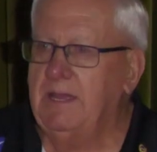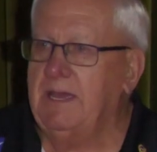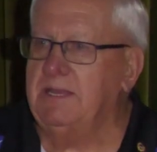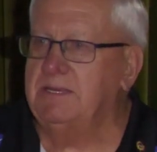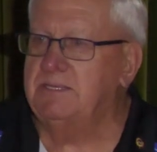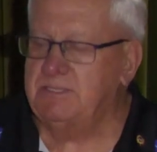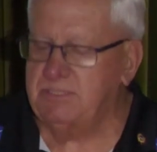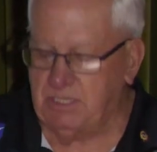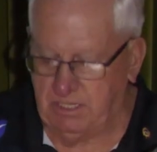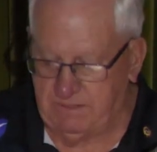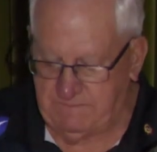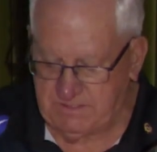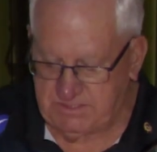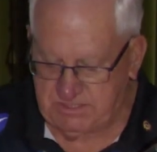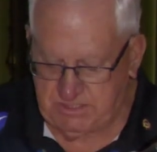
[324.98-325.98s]
in
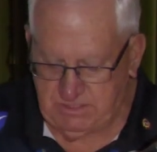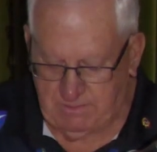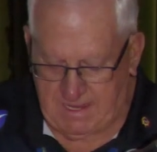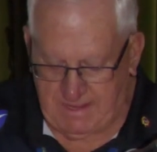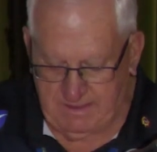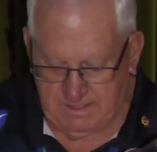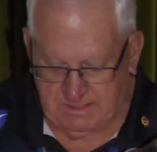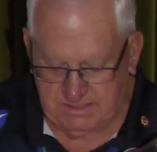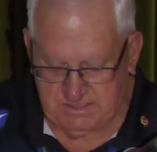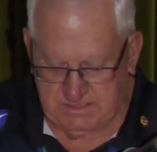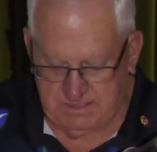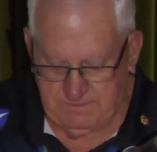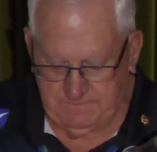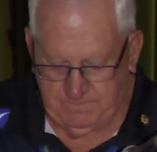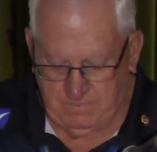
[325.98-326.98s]
service to
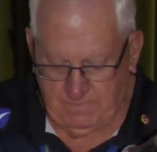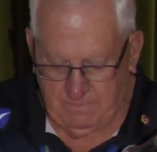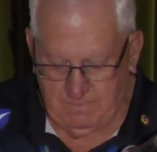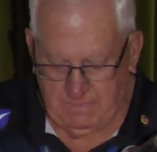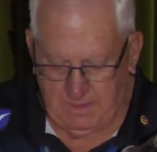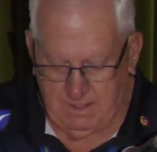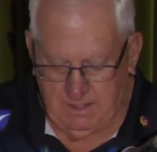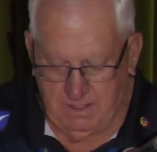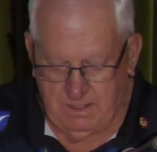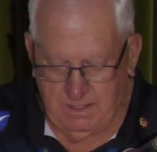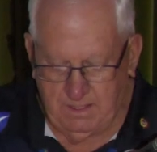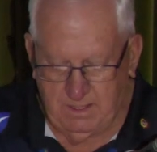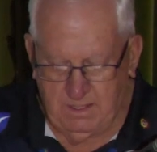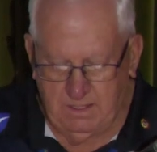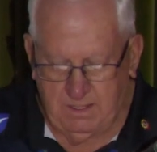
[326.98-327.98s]
others.
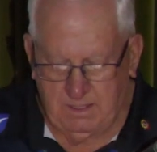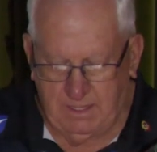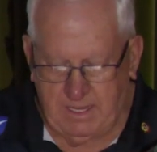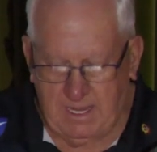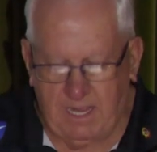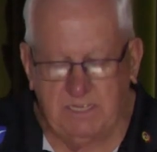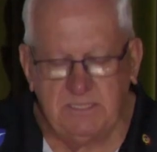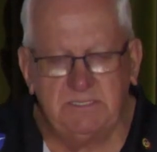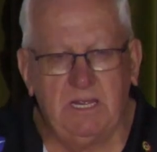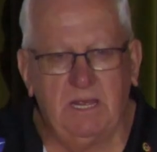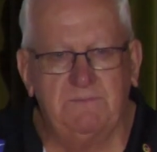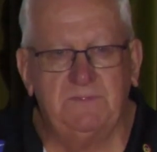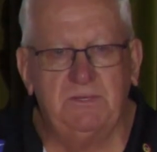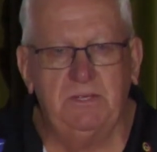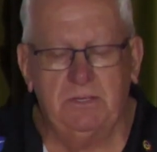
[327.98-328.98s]
Leos
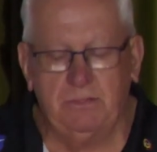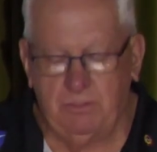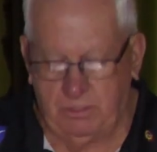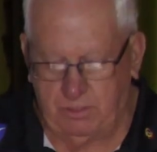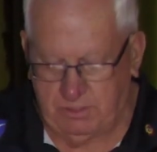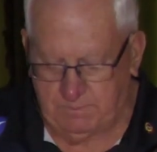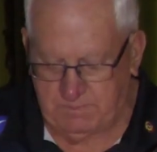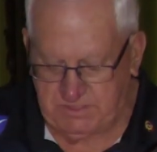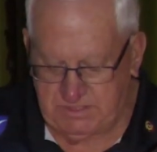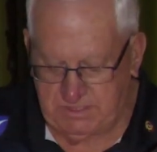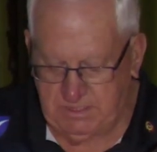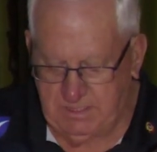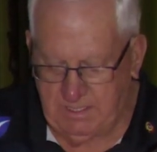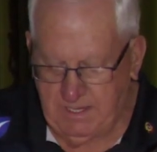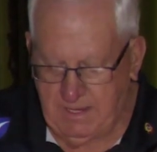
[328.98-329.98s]
have two groups,